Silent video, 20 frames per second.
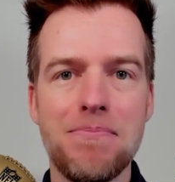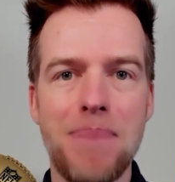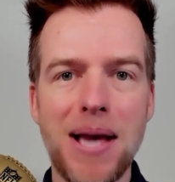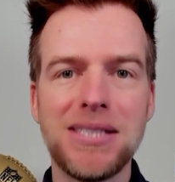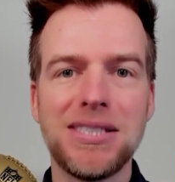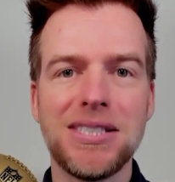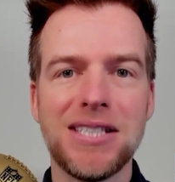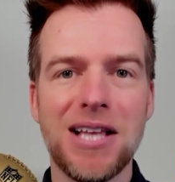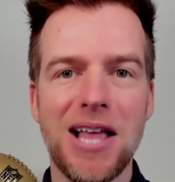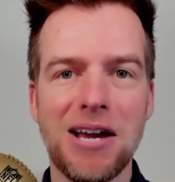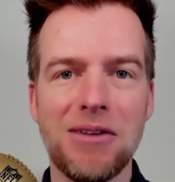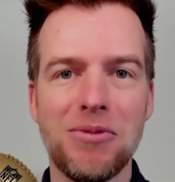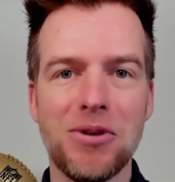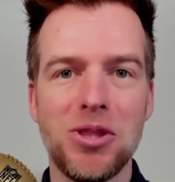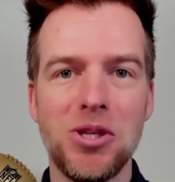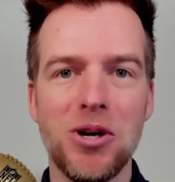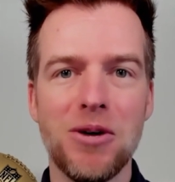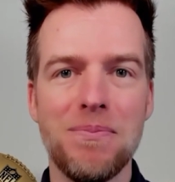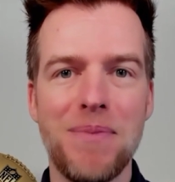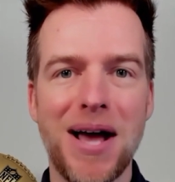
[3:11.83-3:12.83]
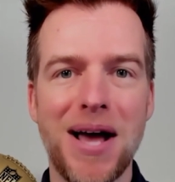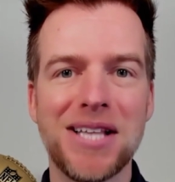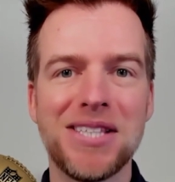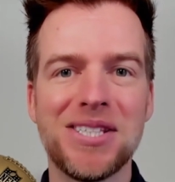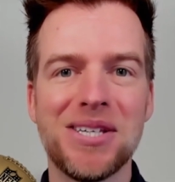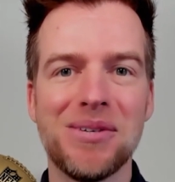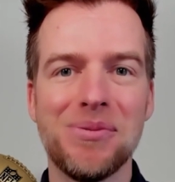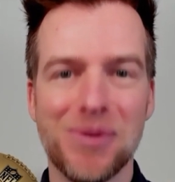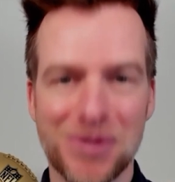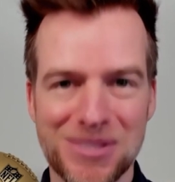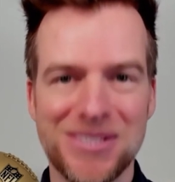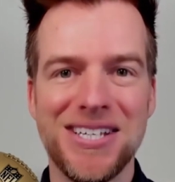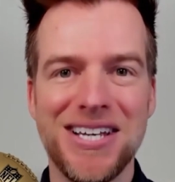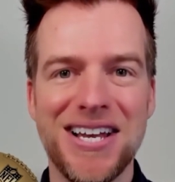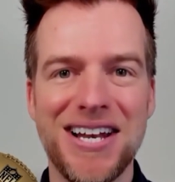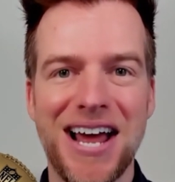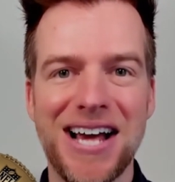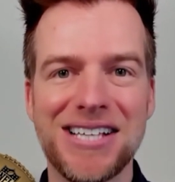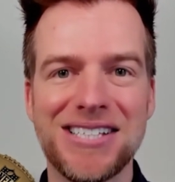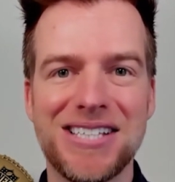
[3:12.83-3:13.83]
Best luck with your bets. We'll see
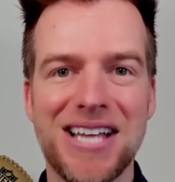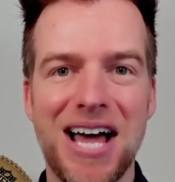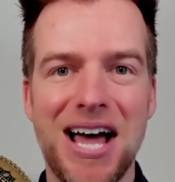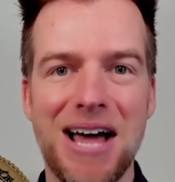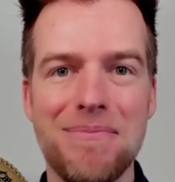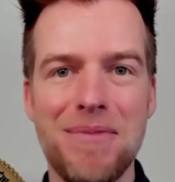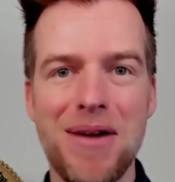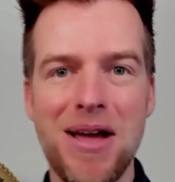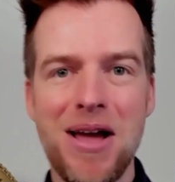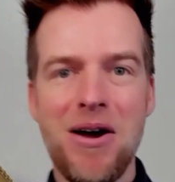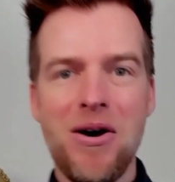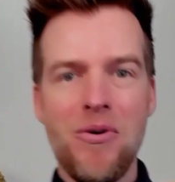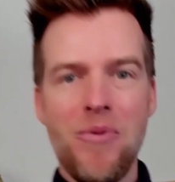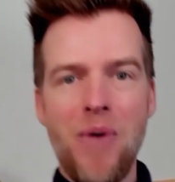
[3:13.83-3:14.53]
you next time.